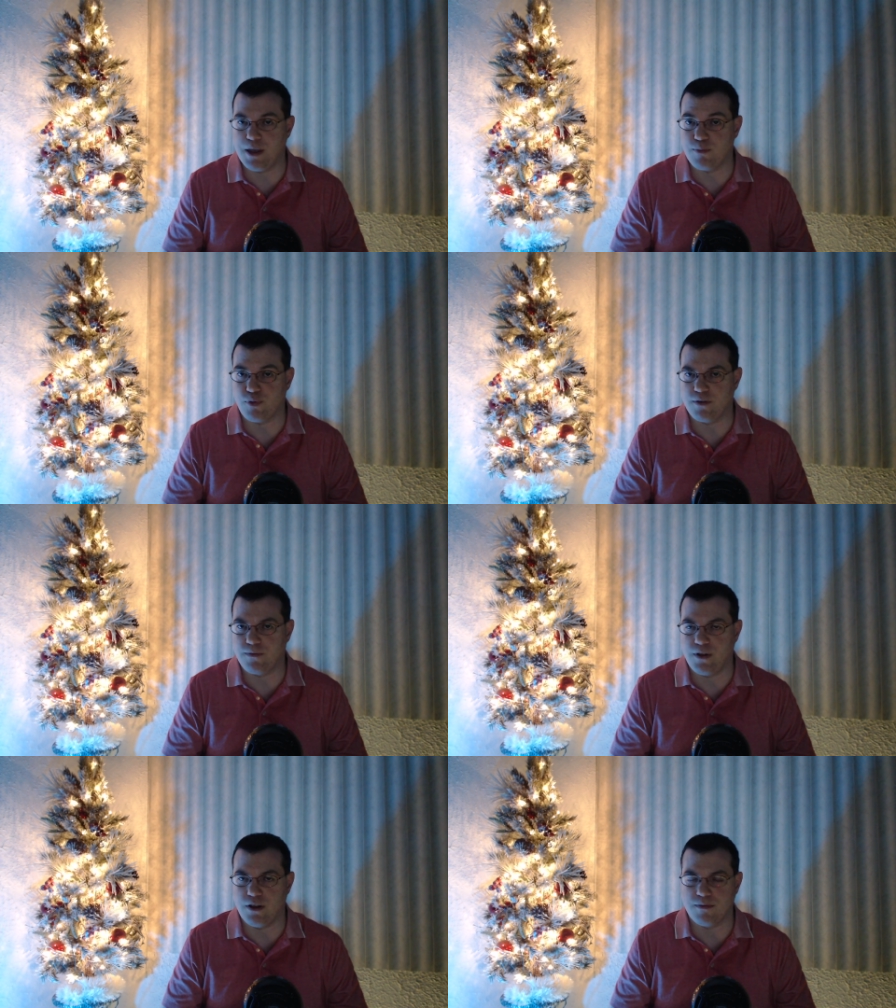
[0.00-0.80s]
Imprint
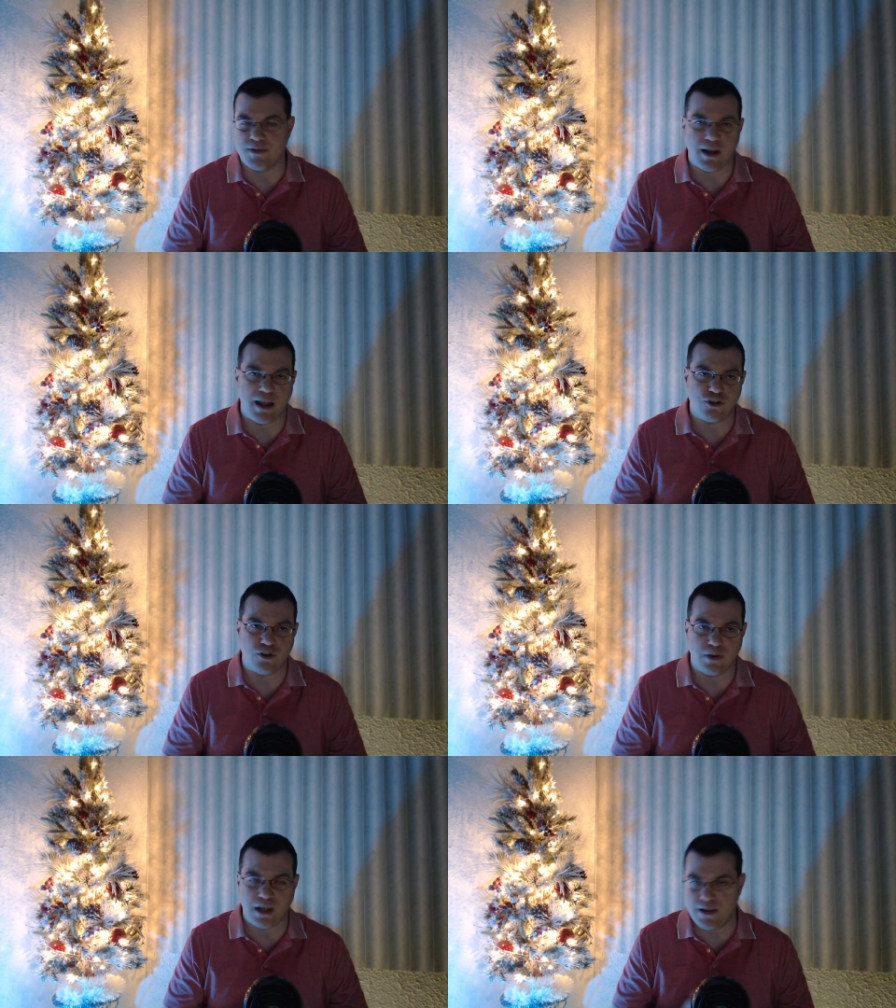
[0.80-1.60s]
Films that I
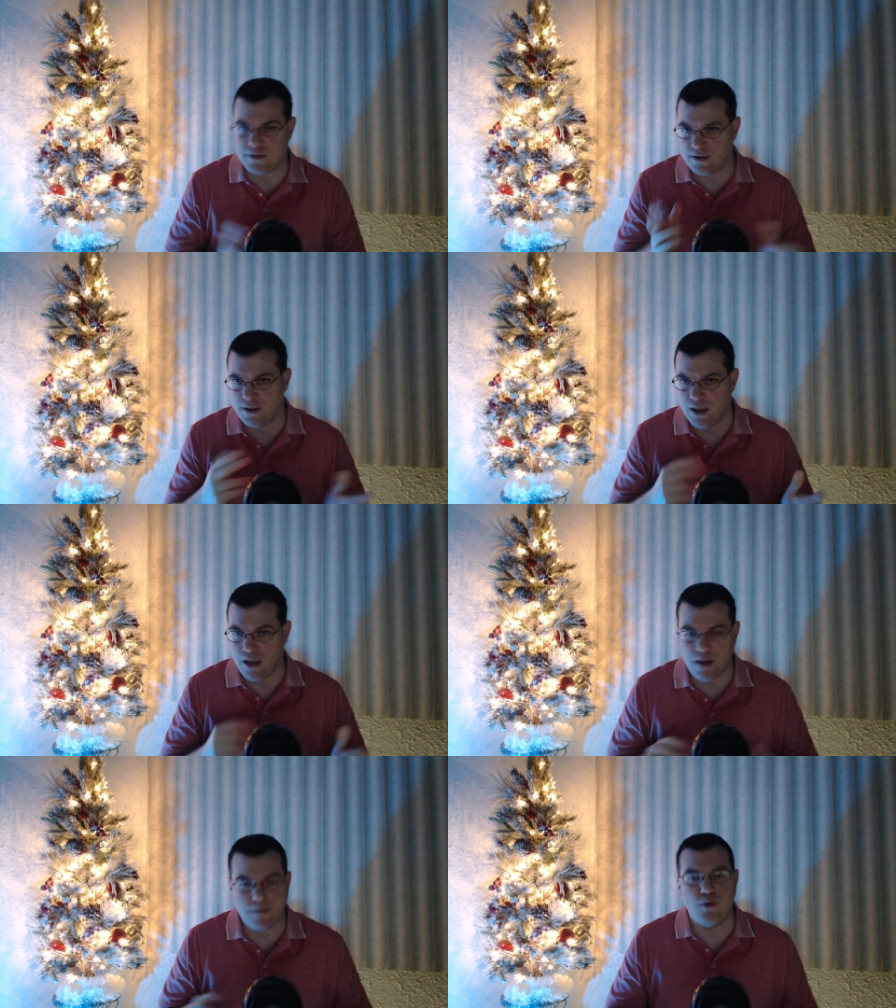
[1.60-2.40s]
showcased
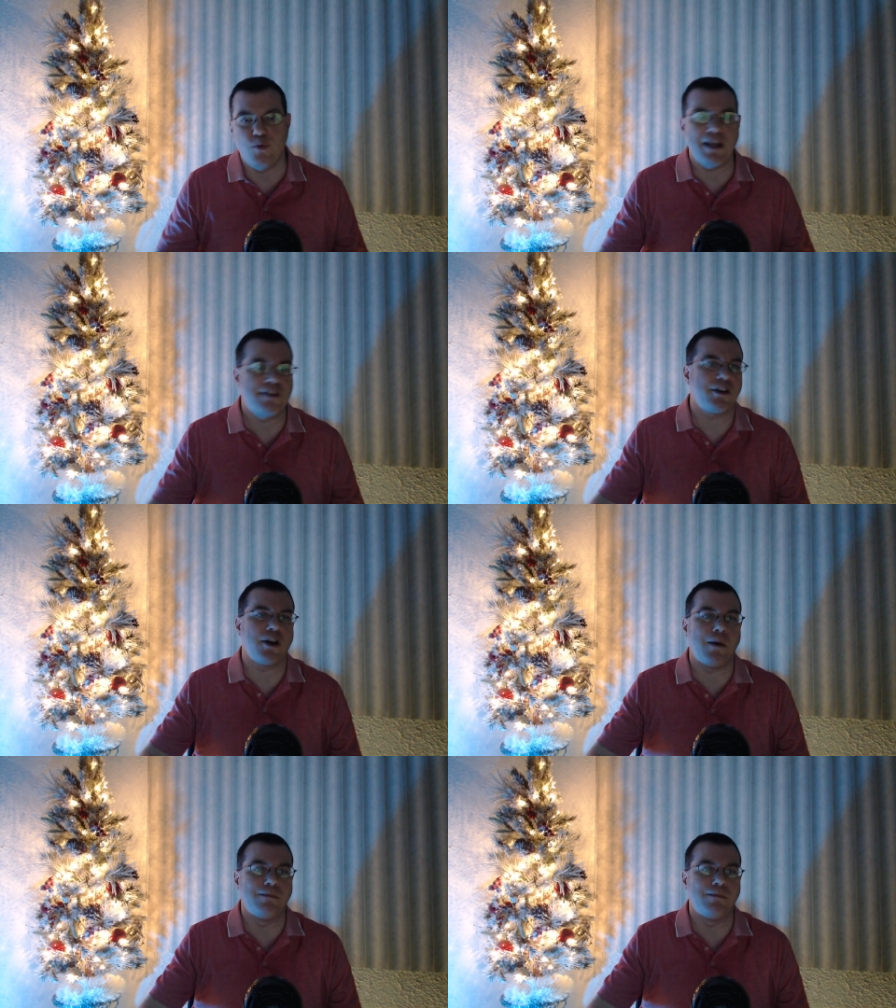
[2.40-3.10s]
a few weeks ago.